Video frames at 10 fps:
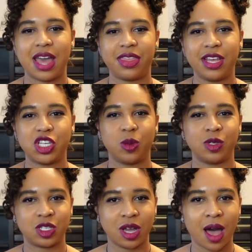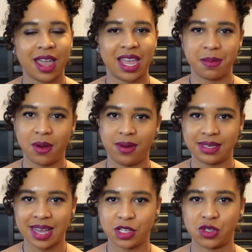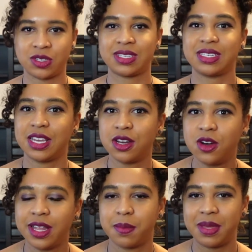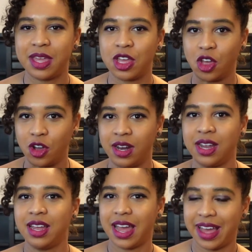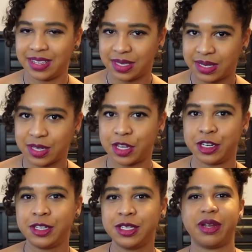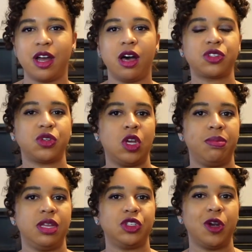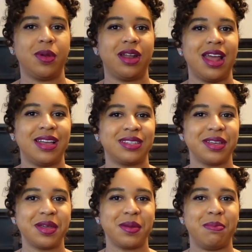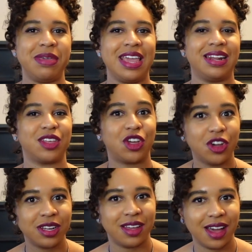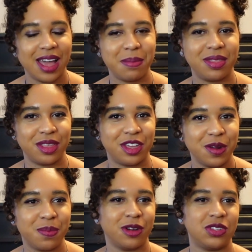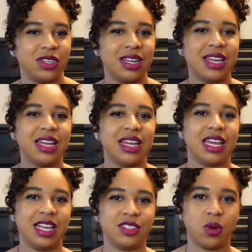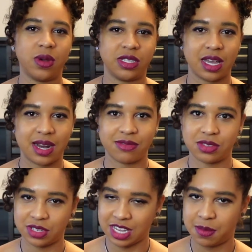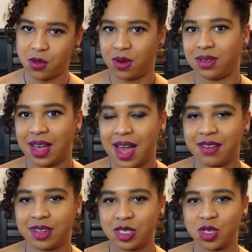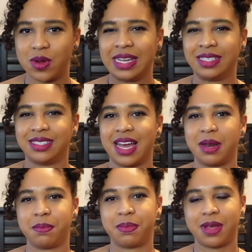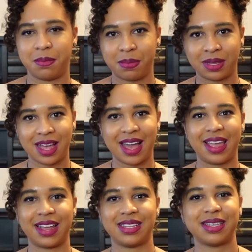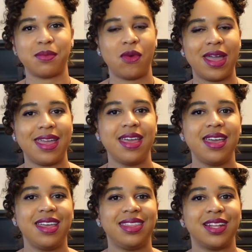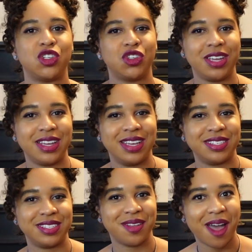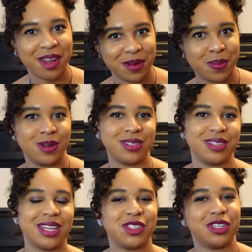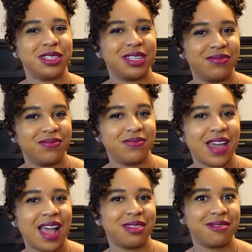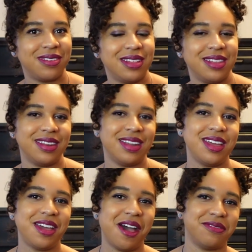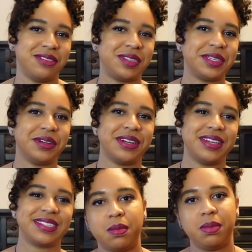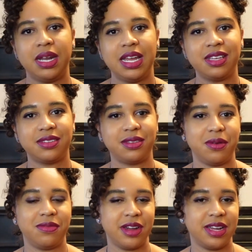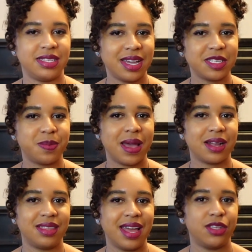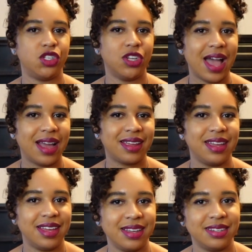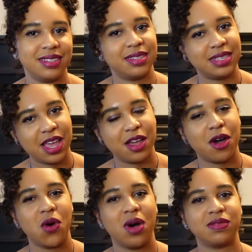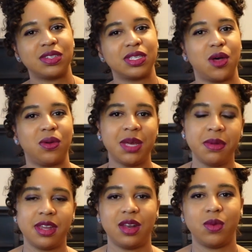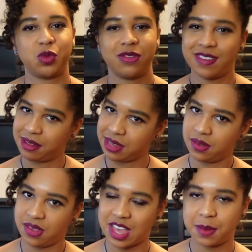I think she was talking about Natasha's skill, like being good as in skilled, but it also could be interpreted as being the good guy, being the good person isn't always enough to keep you alive. And so is that implying in some way that she is not a good person, that she's in fact the villain of the series. But it is, you know, very suspect that Jack is the CEO of Sloan Limited, which we found out in this